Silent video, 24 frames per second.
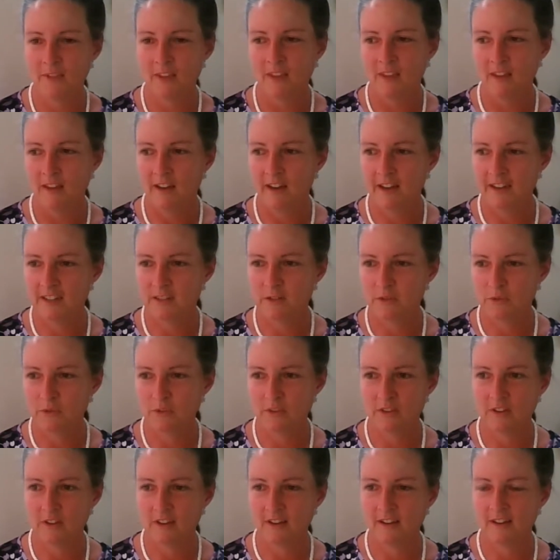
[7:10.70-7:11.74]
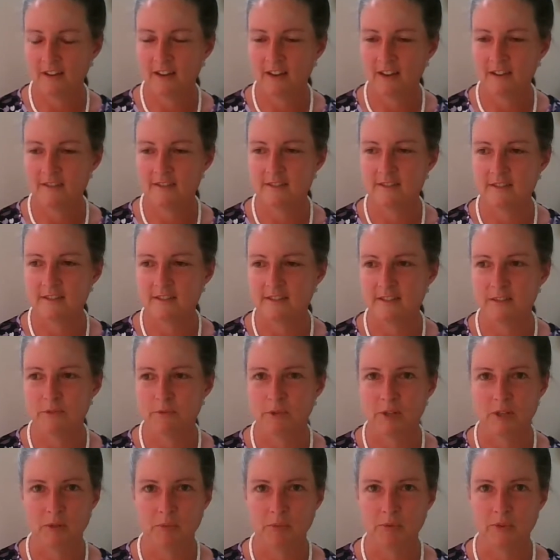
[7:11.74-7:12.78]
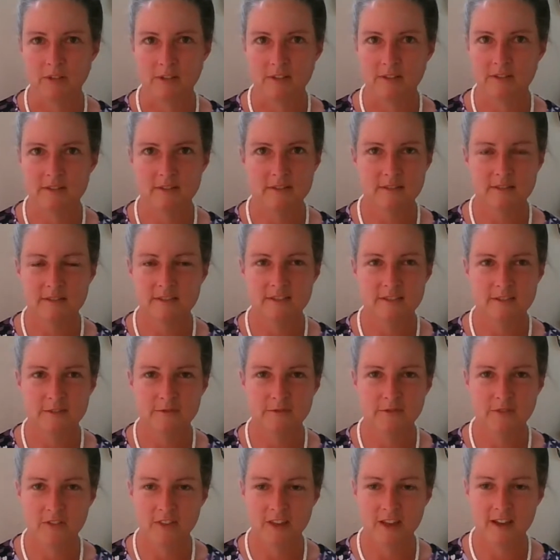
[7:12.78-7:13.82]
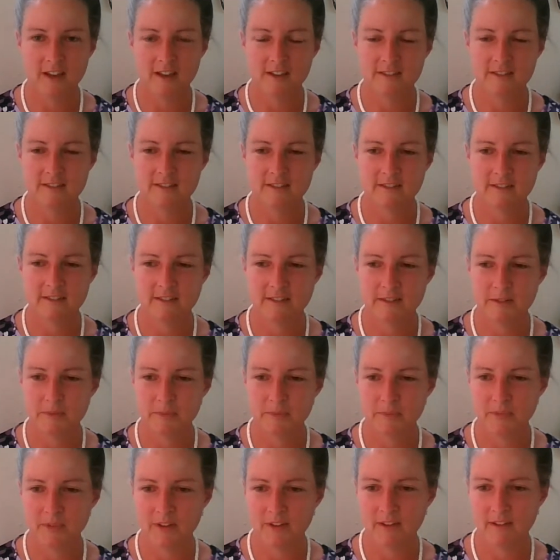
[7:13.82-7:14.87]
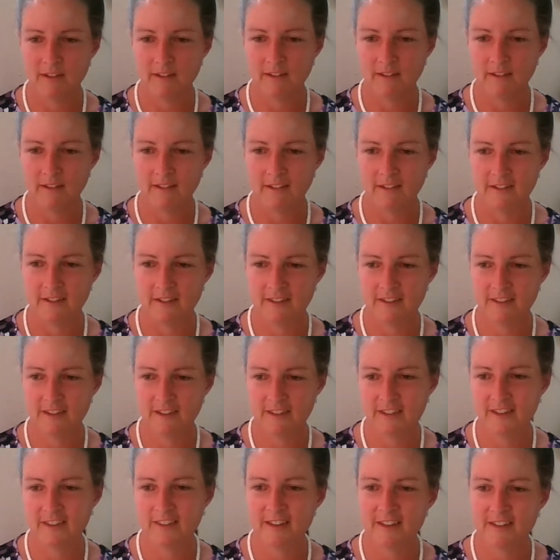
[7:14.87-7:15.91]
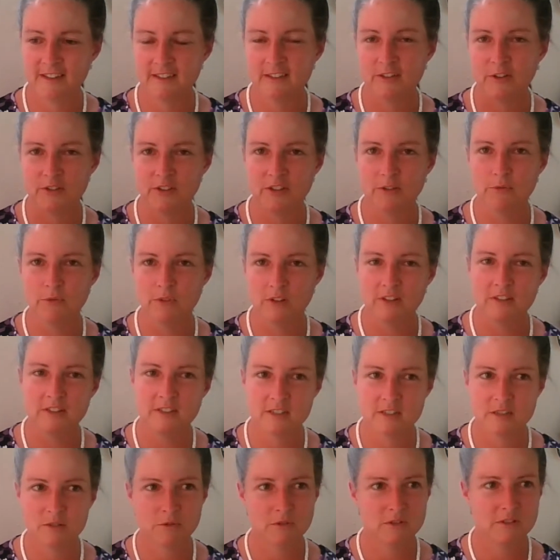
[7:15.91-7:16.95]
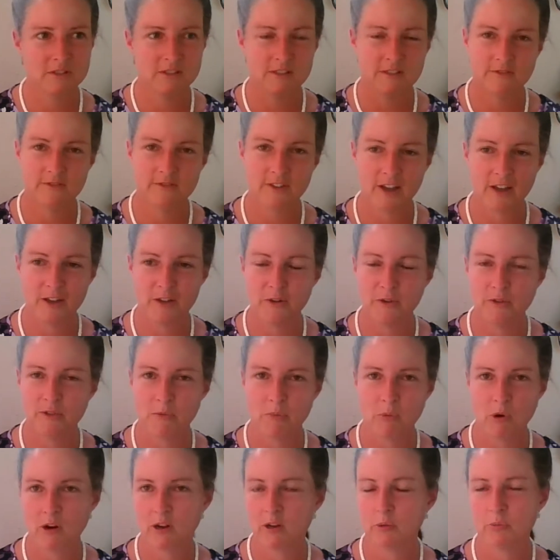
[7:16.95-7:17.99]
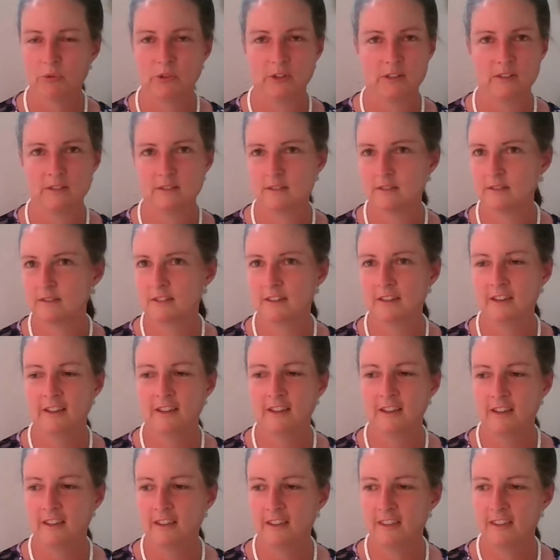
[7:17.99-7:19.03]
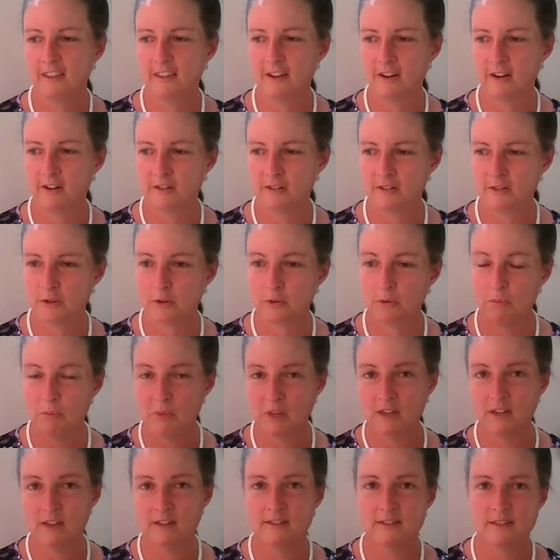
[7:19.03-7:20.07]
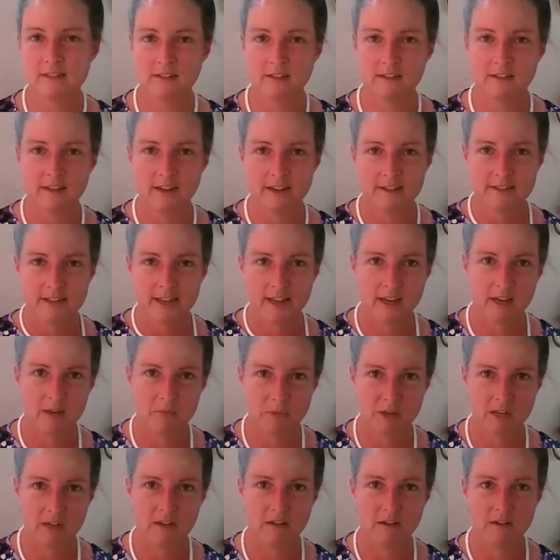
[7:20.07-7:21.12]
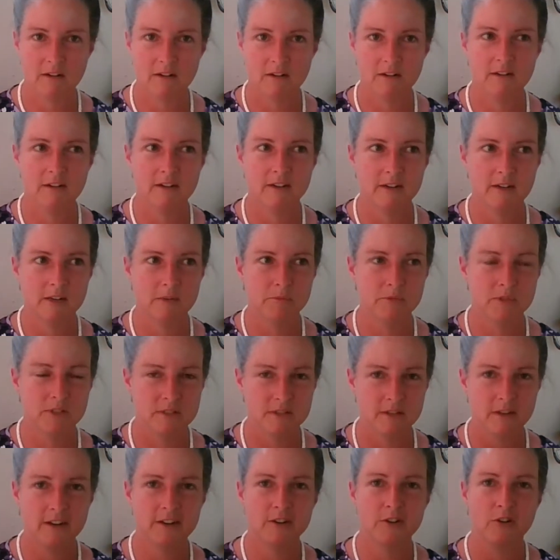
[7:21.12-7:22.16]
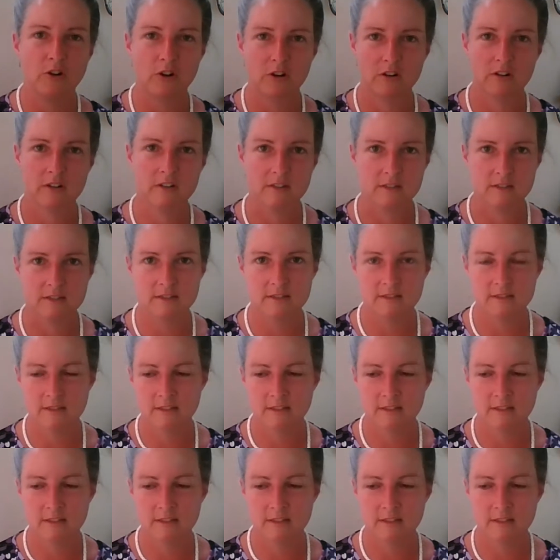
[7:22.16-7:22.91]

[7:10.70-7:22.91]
I don't think Etsy's the right place for that. And I think that, they really just sort of devalued the marketplace there. So me as a hand maker, designer, artist,